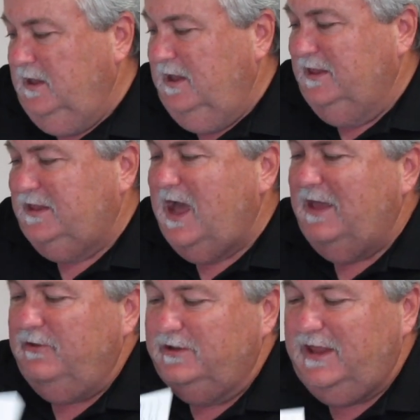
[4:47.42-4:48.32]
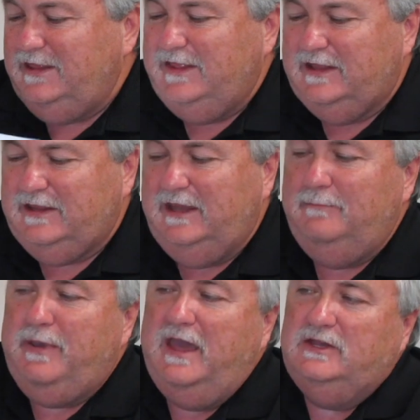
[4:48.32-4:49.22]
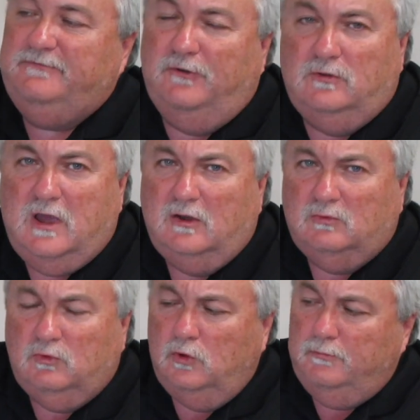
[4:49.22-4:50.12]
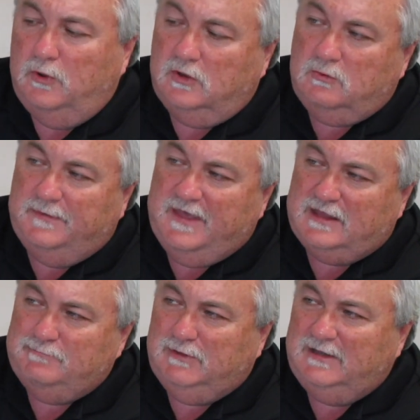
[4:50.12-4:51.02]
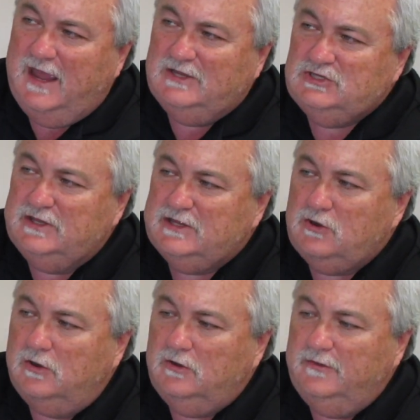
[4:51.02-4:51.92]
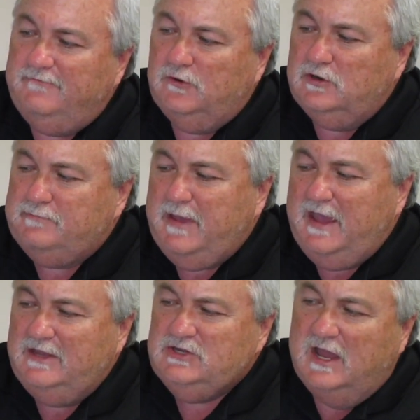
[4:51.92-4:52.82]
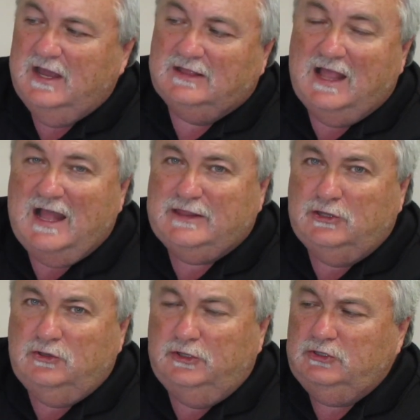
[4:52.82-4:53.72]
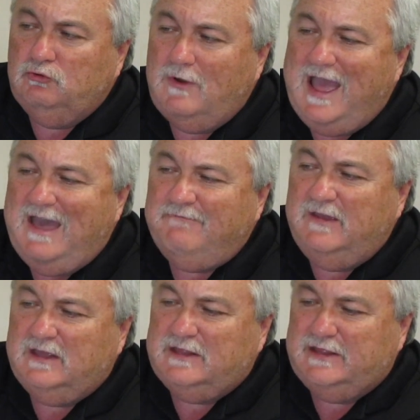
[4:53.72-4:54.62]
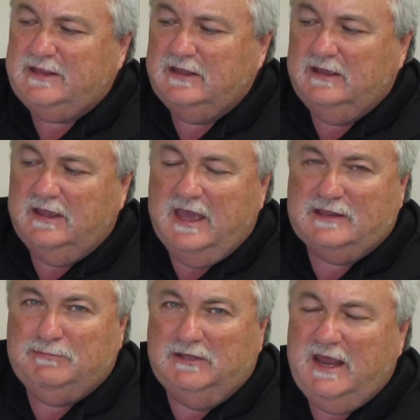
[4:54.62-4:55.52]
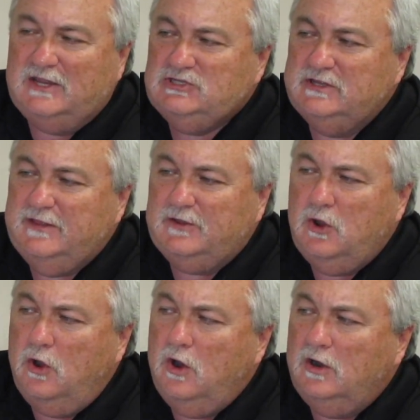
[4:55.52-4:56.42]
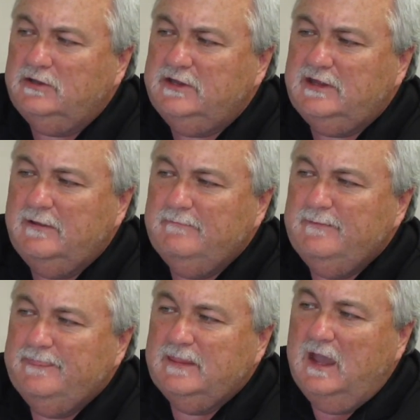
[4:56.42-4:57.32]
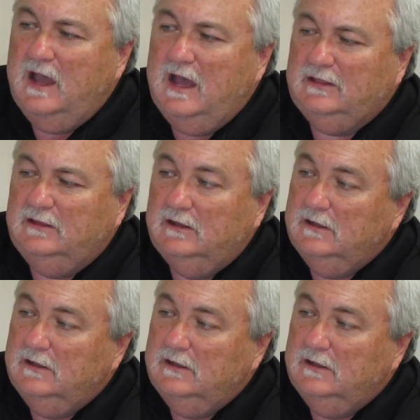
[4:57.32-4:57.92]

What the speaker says: Inside there is a 16-page full-color rulebook with explanations starting on the 1st page. Lots of good graphics, explanations of the cards. Kind